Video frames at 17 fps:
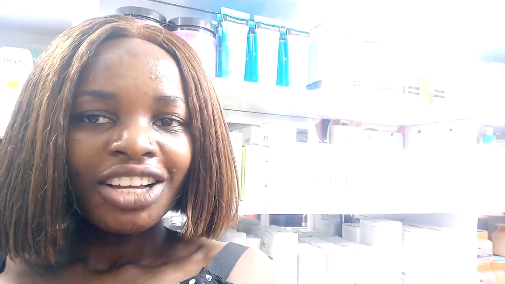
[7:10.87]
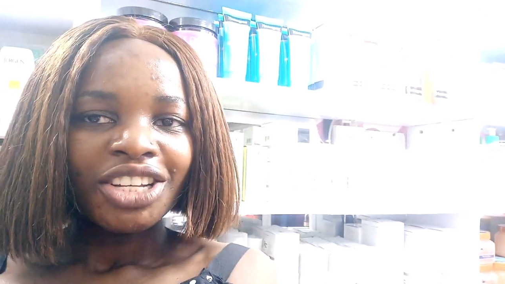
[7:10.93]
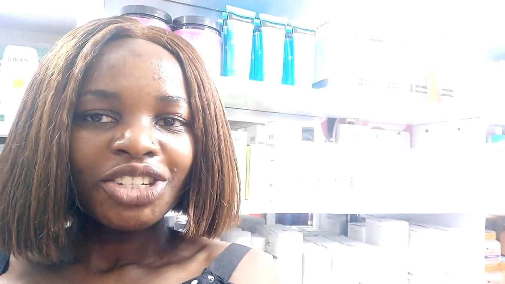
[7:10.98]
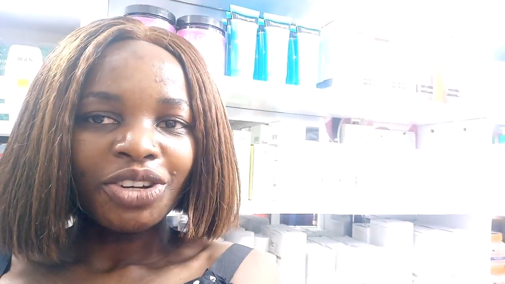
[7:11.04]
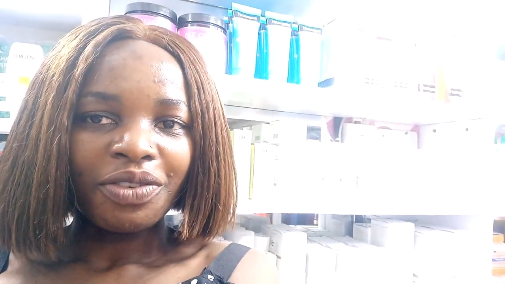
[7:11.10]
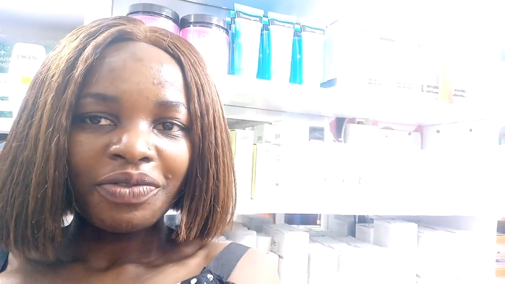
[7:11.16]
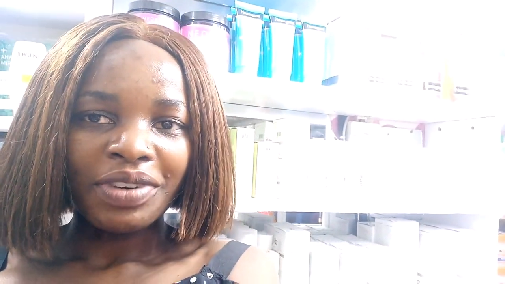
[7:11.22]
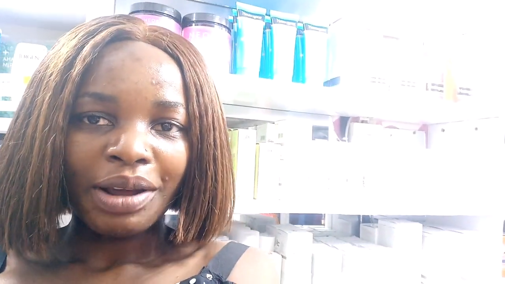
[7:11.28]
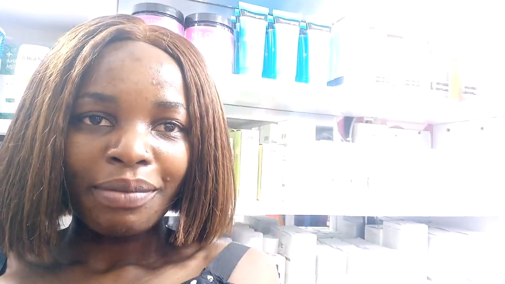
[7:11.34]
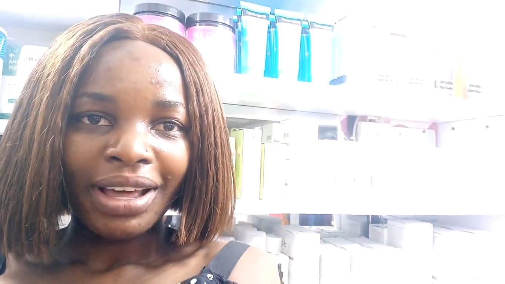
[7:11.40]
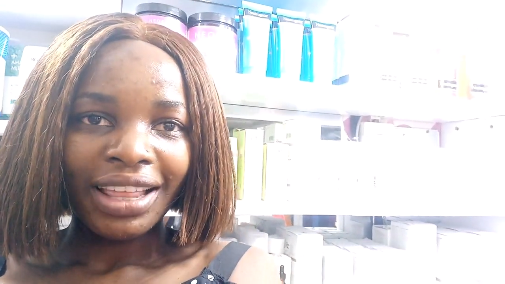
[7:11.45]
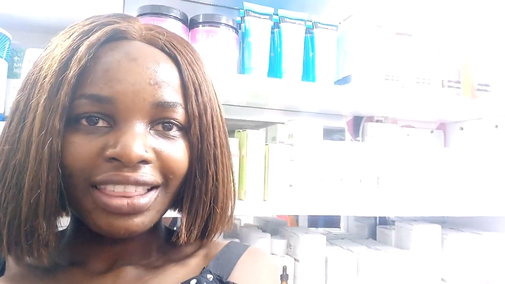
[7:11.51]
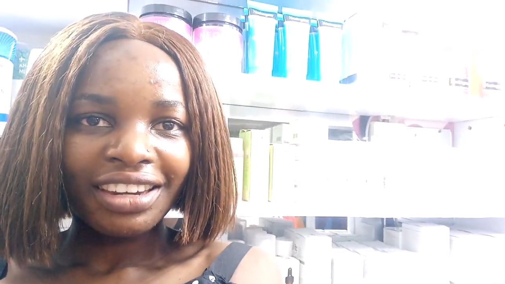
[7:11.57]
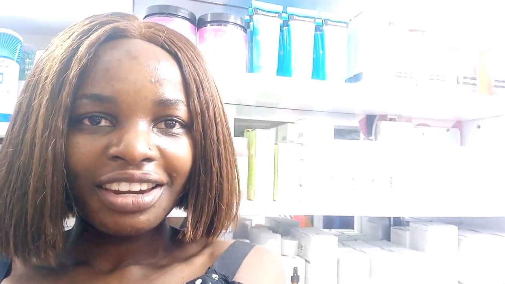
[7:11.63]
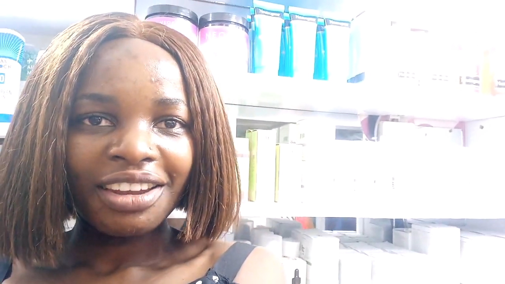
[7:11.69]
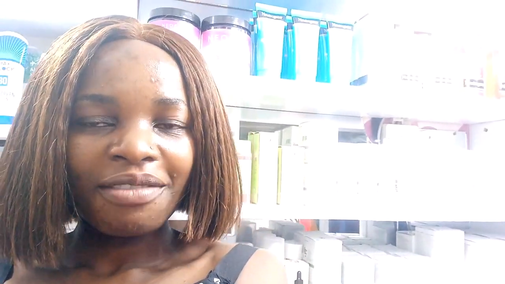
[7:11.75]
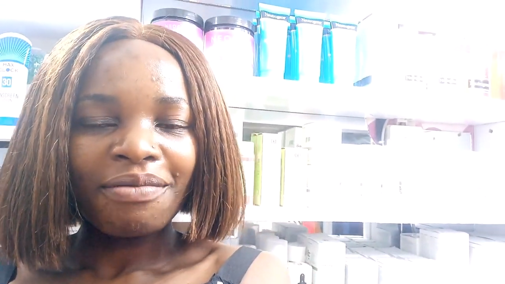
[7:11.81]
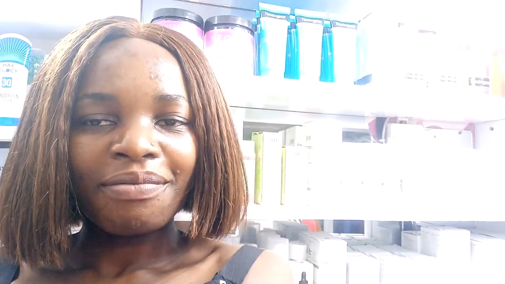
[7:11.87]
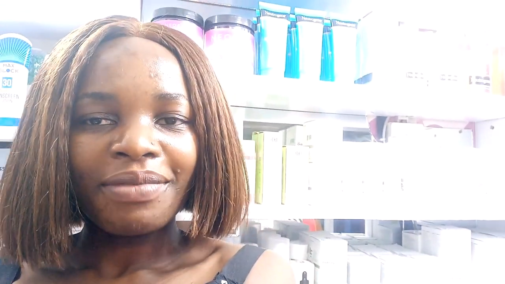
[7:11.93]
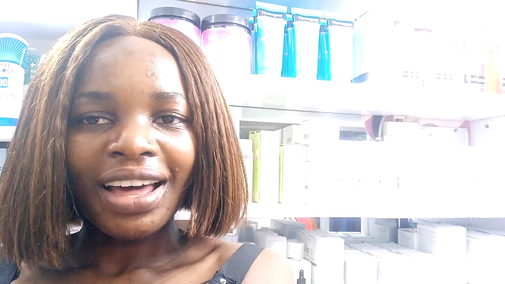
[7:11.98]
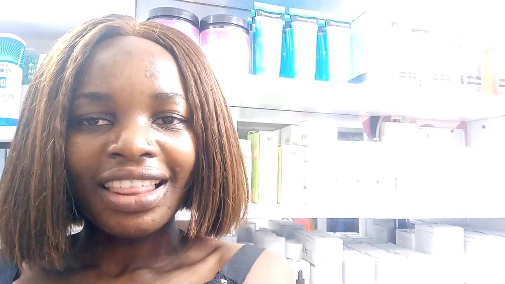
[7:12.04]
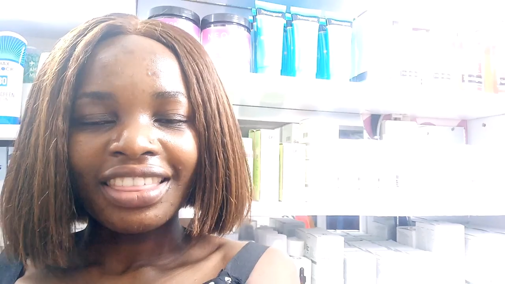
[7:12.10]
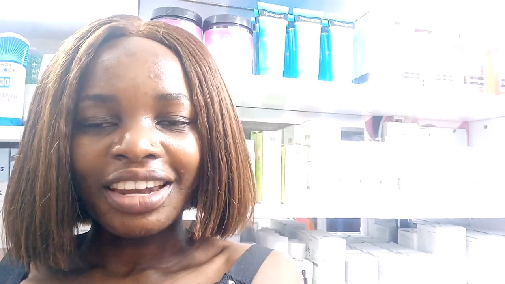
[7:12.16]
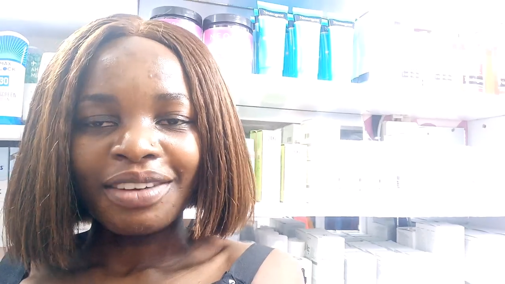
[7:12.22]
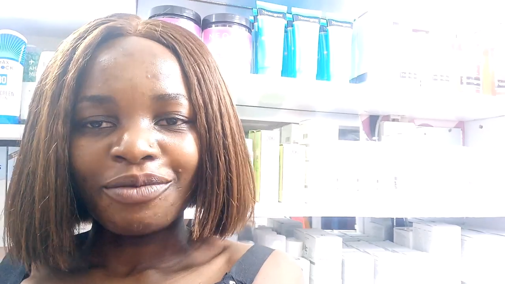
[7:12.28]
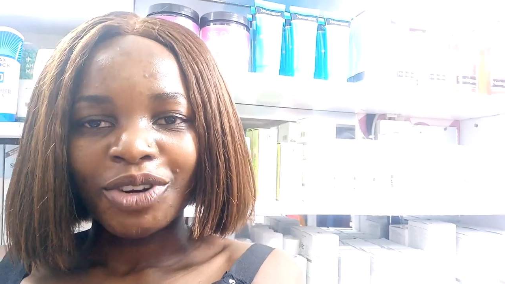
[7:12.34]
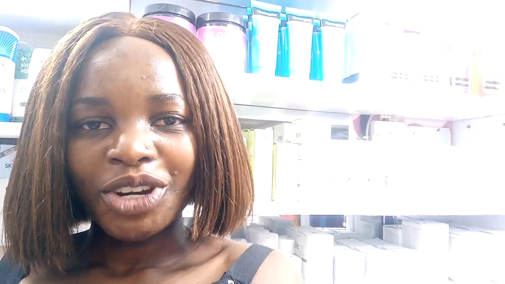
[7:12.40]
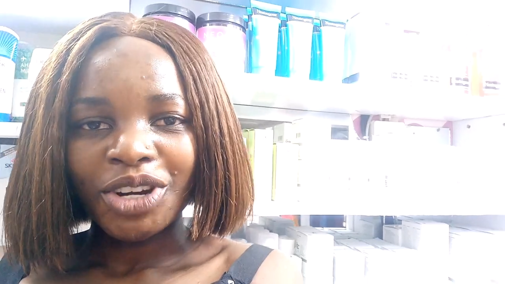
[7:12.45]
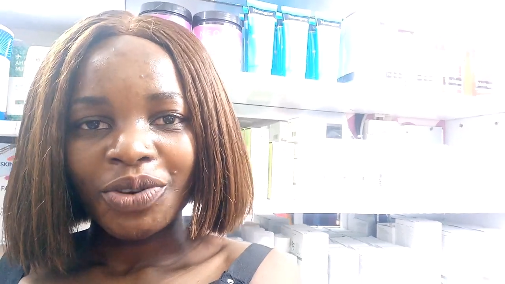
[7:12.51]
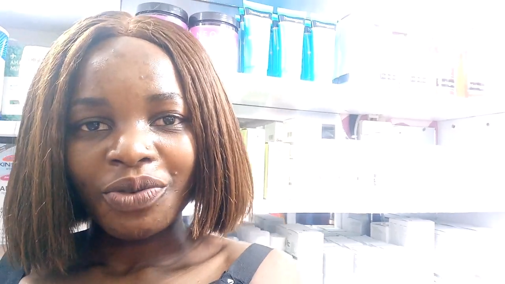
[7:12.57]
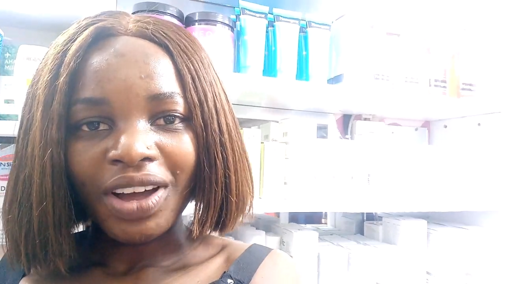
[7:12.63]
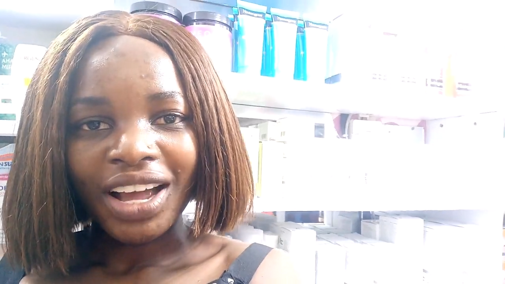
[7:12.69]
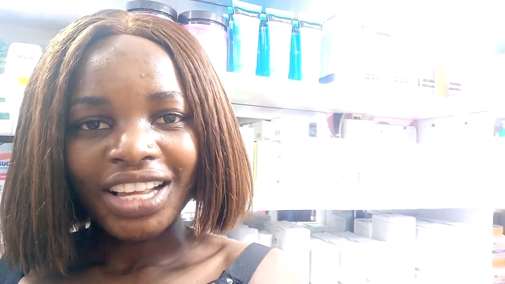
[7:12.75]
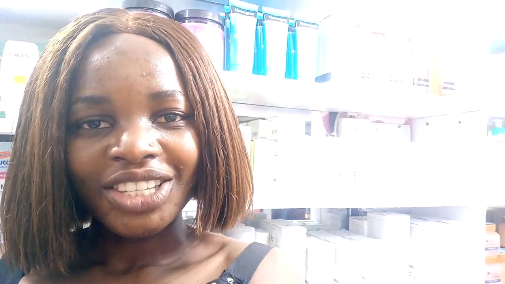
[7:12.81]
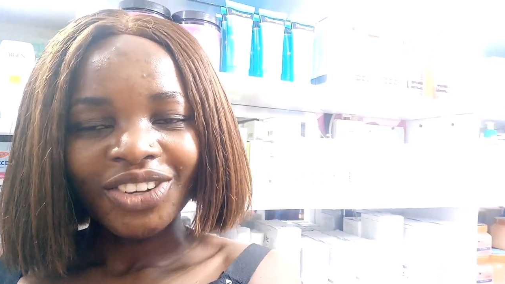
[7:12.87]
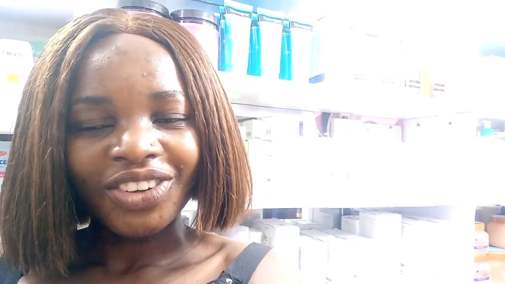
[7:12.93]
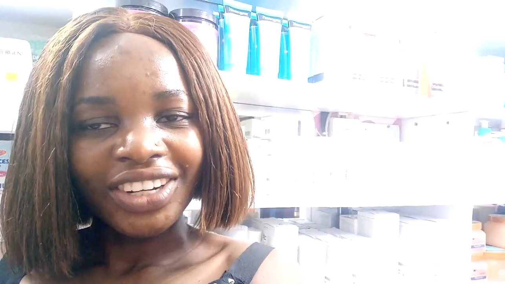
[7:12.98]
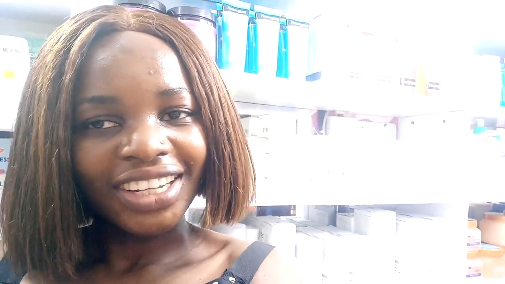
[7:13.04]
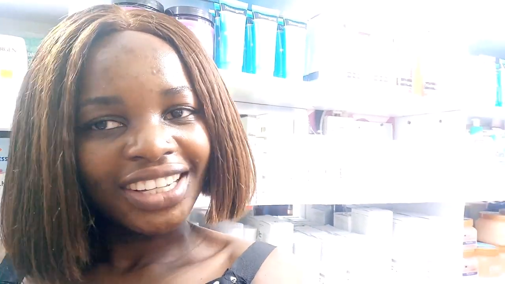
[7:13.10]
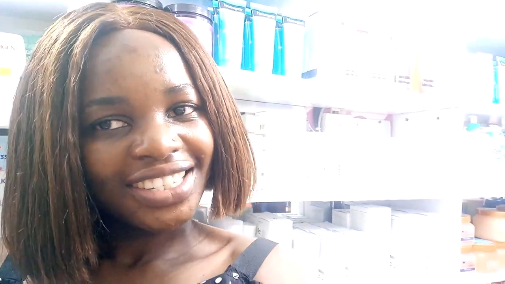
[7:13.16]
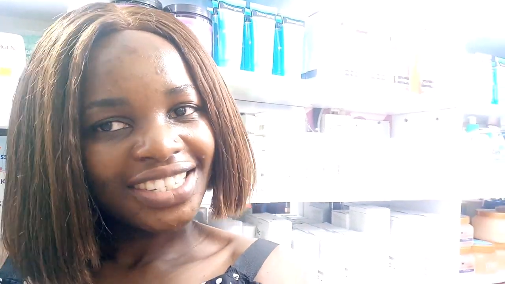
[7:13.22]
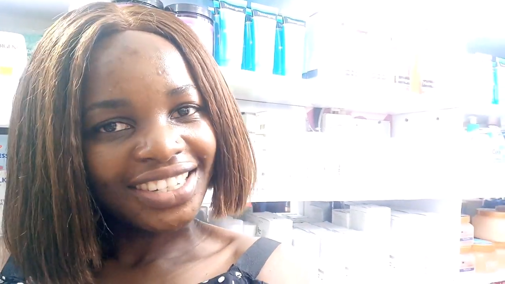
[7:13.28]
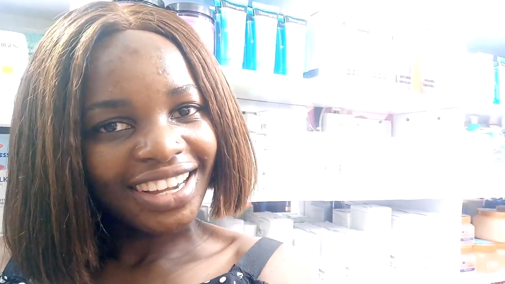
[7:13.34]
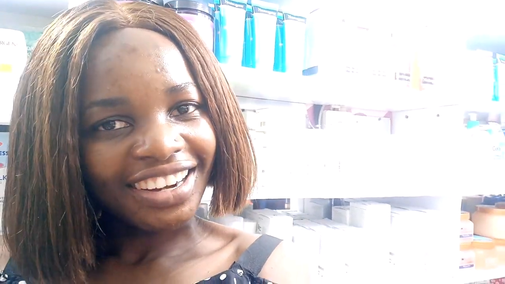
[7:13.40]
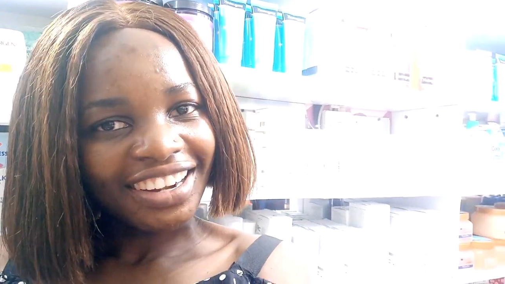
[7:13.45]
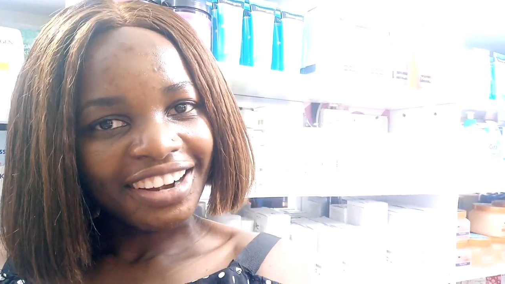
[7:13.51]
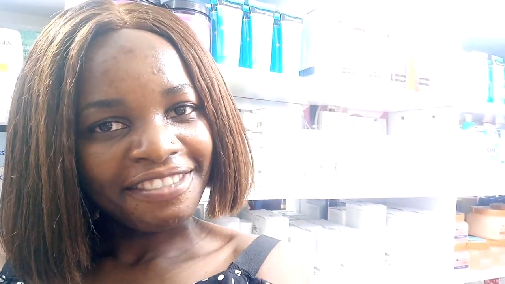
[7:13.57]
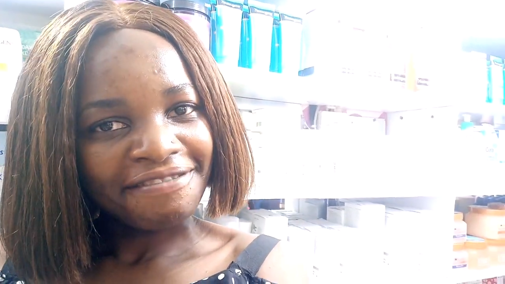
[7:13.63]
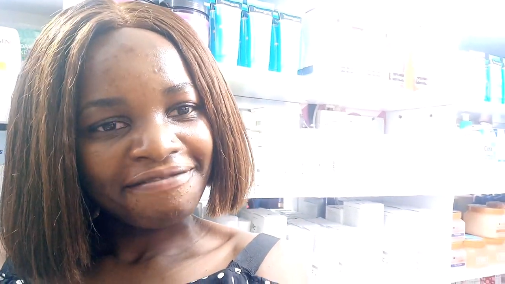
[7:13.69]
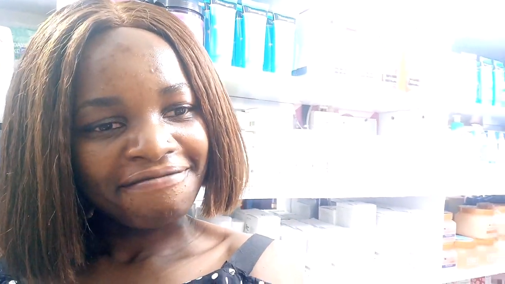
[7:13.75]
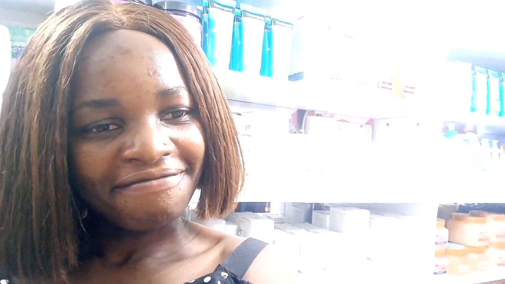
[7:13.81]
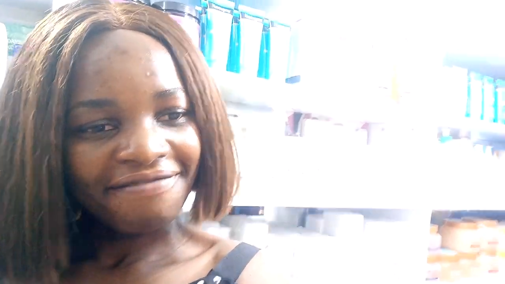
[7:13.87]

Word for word: shop number three bath and body works on instagram